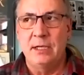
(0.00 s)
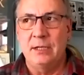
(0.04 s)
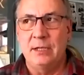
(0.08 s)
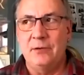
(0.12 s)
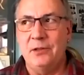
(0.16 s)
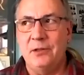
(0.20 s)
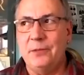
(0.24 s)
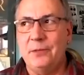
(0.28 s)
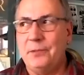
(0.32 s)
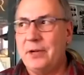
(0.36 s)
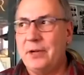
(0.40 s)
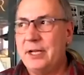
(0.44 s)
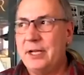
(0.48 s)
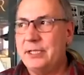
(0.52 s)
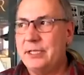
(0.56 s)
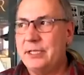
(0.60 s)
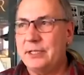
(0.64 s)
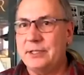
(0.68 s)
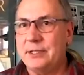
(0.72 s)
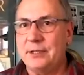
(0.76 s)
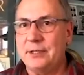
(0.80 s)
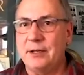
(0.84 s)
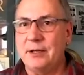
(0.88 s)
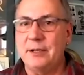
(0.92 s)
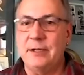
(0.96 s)
Well, the
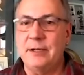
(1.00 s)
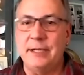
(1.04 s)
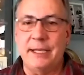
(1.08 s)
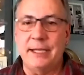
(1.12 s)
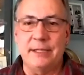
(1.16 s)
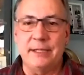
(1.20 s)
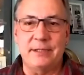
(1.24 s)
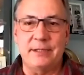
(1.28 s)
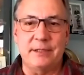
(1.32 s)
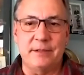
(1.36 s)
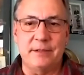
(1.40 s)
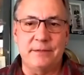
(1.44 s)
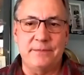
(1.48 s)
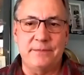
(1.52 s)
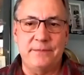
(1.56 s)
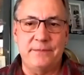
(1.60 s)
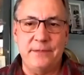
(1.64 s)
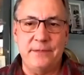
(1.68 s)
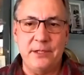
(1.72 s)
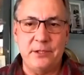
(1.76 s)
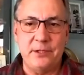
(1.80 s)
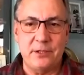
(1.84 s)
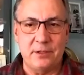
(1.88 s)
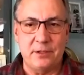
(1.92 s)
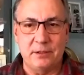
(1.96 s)
project started as a
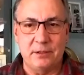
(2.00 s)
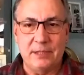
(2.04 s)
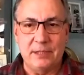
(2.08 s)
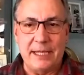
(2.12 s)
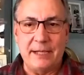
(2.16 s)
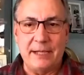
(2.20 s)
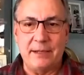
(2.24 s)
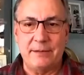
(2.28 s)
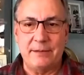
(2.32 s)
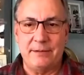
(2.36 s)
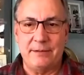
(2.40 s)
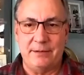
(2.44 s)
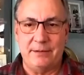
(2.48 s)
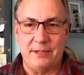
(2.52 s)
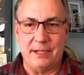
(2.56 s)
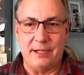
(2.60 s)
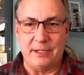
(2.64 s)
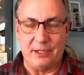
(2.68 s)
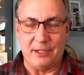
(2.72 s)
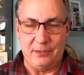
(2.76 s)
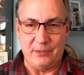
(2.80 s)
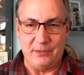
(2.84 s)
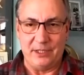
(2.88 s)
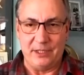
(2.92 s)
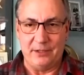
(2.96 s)
feature-length
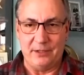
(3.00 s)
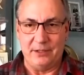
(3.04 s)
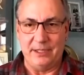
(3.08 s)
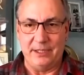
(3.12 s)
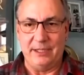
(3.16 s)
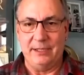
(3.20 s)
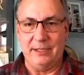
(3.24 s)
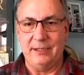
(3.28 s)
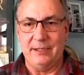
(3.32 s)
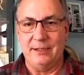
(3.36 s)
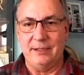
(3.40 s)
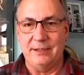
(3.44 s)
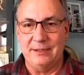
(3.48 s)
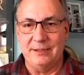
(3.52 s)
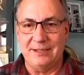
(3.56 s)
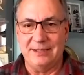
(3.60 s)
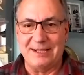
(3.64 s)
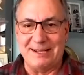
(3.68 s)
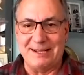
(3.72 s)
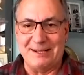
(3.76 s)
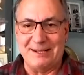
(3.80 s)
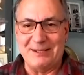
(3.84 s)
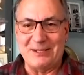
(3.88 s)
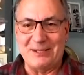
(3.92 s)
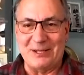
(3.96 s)
documentary
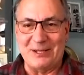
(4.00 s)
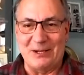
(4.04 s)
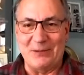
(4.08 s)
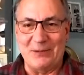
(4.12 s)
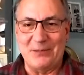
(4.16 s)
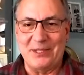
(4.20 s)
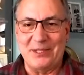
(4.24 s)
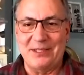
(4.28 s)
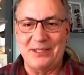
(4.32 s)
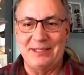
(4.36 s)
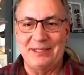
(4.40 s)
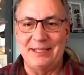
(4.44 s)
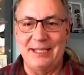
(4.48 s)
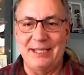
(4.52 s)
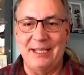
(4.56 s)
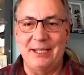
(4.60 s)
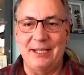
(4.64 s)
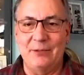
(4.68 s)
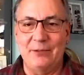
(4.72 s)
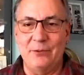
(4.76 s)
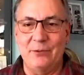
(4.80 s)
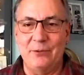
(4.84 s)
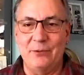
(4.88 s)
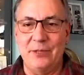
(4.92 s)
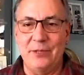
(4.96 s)
concept,
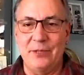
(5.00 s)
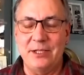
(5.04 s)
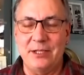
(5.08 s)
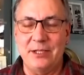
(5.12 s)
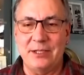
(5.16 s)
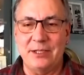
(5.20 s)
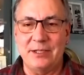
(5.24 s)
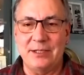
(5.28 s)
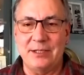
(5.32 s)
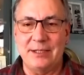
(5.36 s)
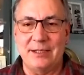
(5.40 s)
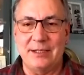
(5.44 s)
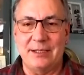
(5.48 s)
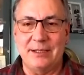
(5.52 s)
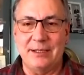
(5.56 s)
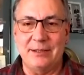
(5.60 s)
and we just